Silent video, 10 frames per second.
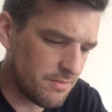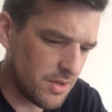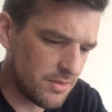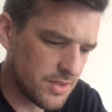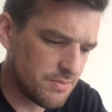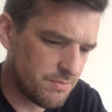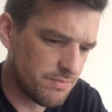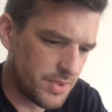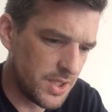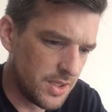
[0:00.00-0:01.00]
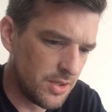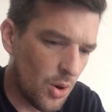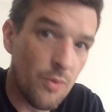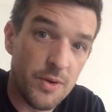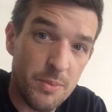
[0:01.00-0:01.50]
I'd be
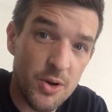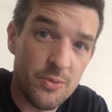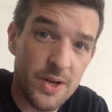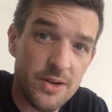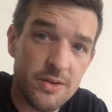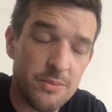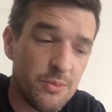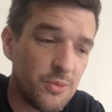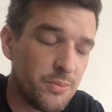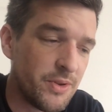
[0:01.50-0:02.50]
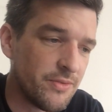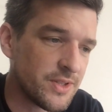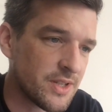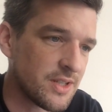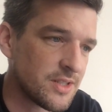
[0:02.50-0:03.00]
over the moon with it. It would be
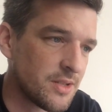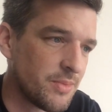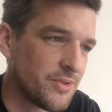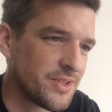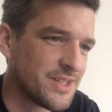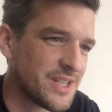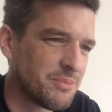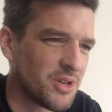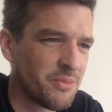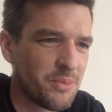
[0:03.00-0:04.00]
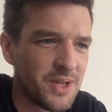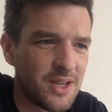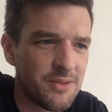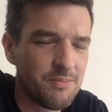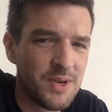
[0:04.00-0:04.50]
fantastic. But at the same time, I'm
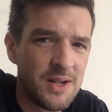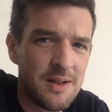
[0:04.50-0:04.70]
thinking,